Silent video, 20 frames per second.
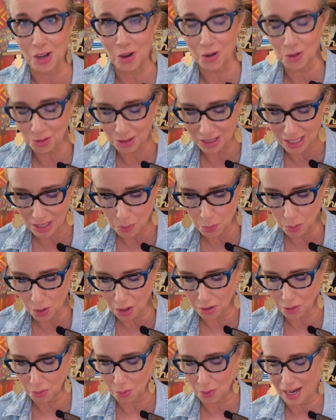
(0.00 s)
only
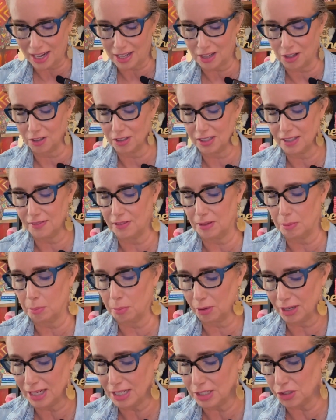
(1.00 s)
worthwhile if it
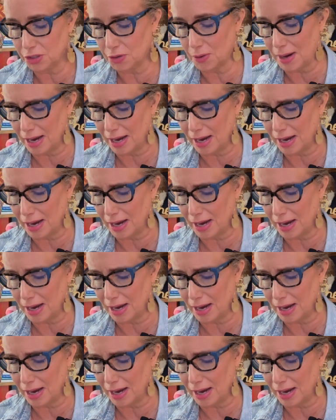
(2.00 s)
brings you